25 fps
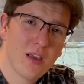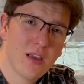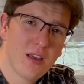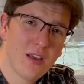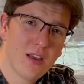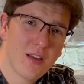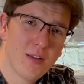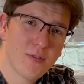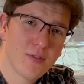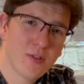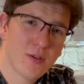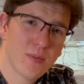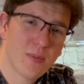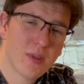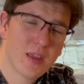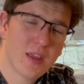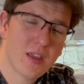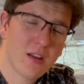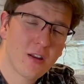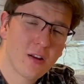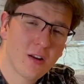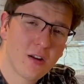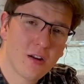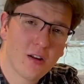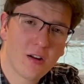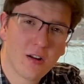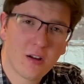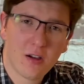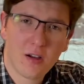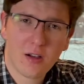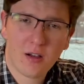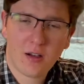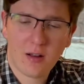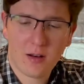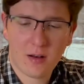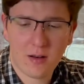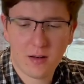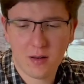From here
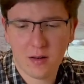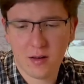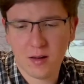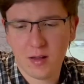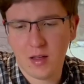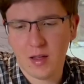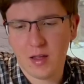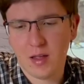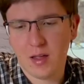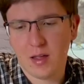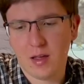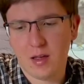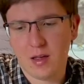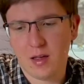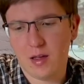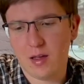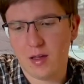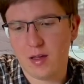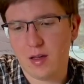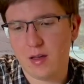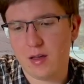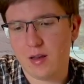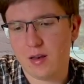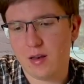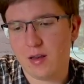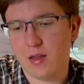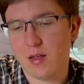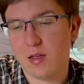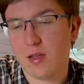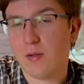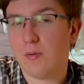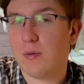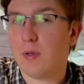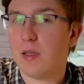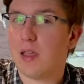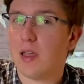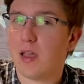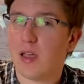on until
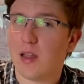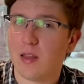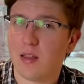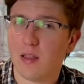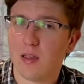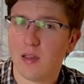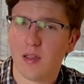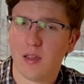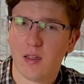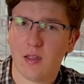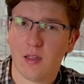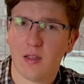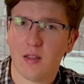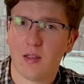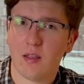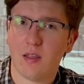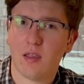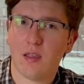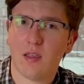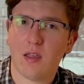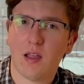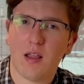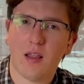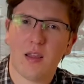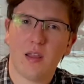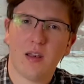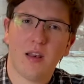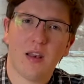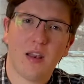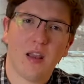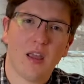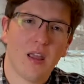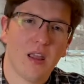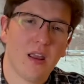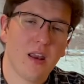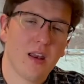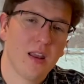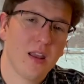we get to Silent
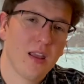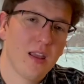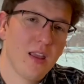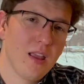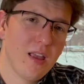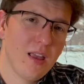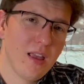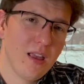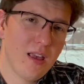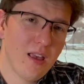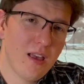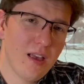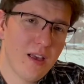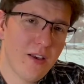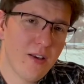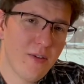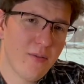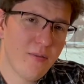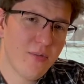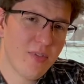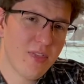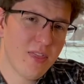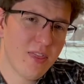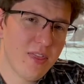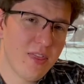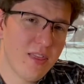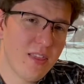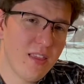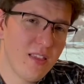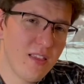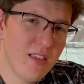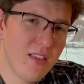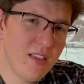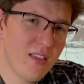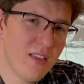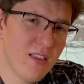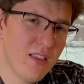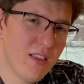Night,
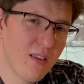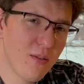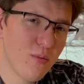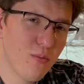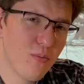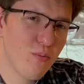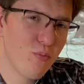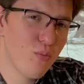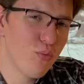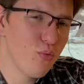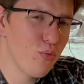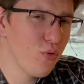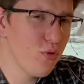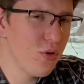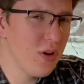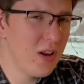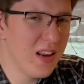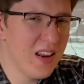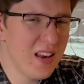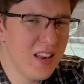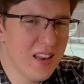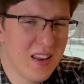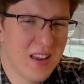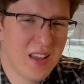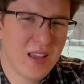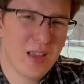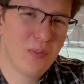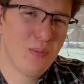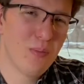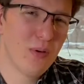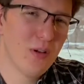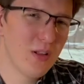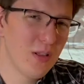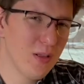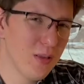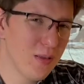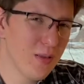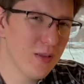This is a pretty
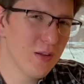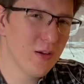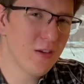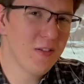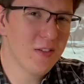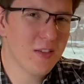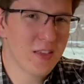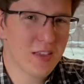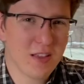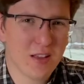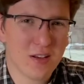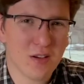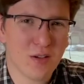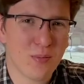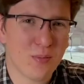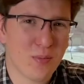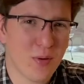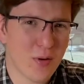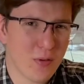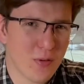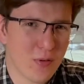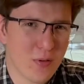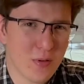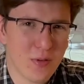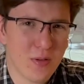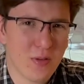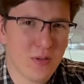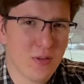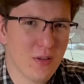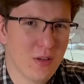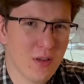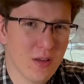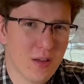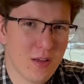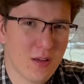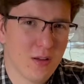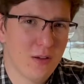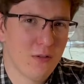typical service under most
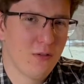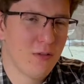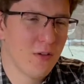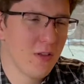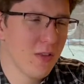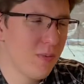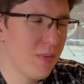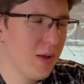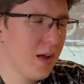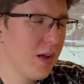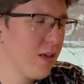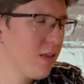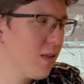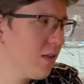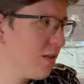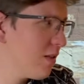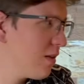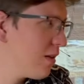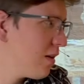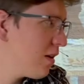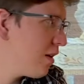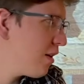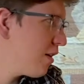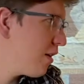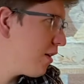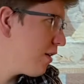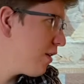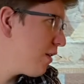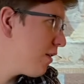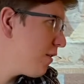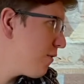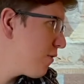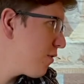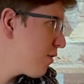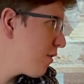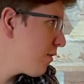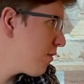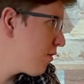respects
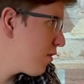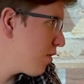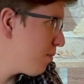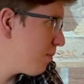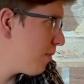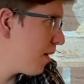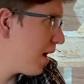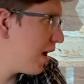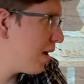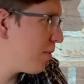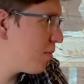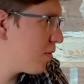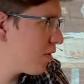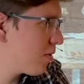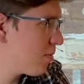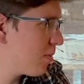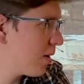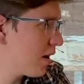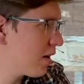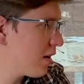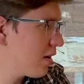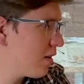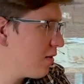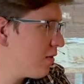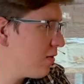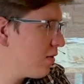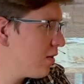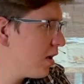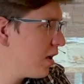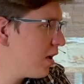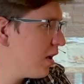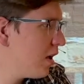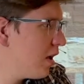from my perspective.